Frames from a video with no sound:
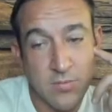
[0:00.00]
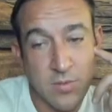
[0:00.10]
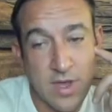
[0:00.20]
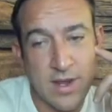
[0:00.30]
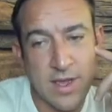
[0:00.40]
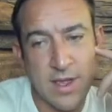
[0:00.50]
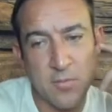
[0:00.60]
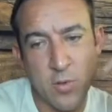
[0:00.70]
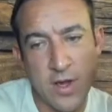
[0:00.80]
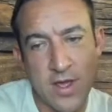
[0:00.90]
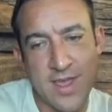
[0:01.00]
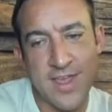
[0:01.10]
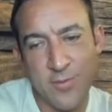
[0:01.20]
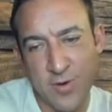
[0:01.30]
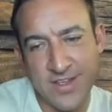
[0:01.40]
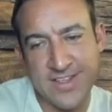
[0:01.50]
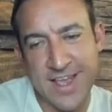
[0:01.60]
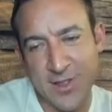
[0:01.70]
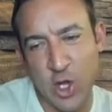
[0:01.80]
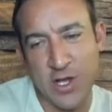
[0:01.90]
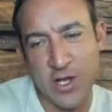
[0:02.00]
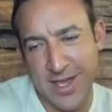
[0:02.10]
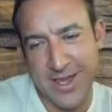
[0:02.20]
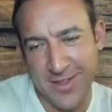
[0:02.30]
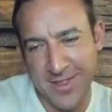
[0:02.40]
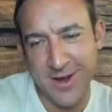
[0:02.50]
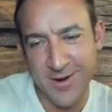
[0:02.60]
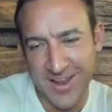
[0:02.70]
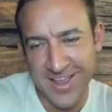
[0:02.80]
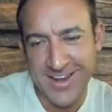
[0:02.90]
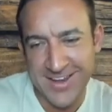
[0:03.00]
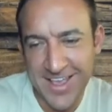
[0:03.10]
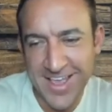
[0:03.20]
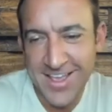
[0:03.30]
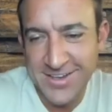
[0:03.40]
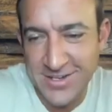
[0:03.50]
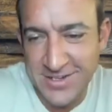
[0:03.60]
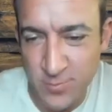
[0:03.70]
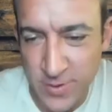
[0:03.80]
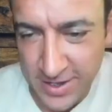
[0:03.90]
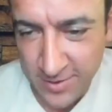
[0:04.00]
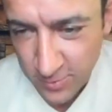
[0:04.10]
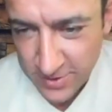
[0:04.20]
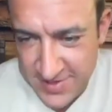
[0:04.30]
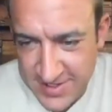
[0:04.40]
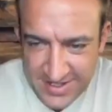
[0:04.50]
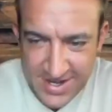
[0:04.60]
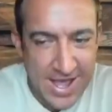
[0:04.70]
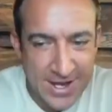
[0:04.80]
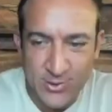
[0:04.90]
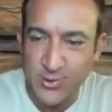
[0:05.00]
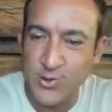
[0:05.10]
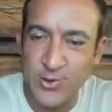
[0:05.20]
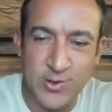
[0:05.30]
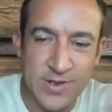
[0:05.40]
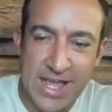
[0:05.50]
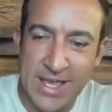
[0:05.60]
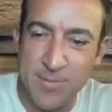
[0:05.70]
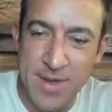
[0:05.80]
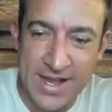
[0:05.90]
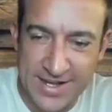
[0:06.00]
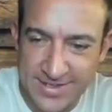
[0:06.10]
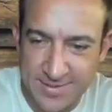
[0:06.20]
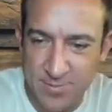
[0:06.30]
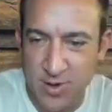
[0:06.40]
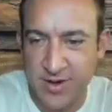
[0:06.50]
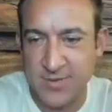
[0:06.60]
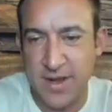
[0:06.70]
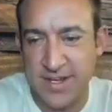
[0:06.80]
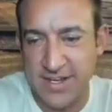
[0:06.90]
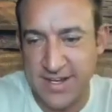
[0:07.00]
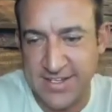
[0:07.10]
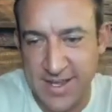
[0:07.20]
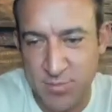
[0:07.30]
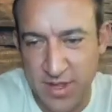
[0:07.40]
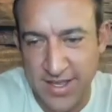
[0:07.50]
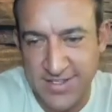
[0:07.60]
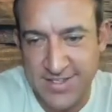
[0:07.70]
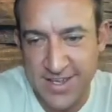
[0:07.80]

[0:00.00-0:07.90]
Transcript: And what does that look like on their end? What's this natural like mechanism they're expecting to take place?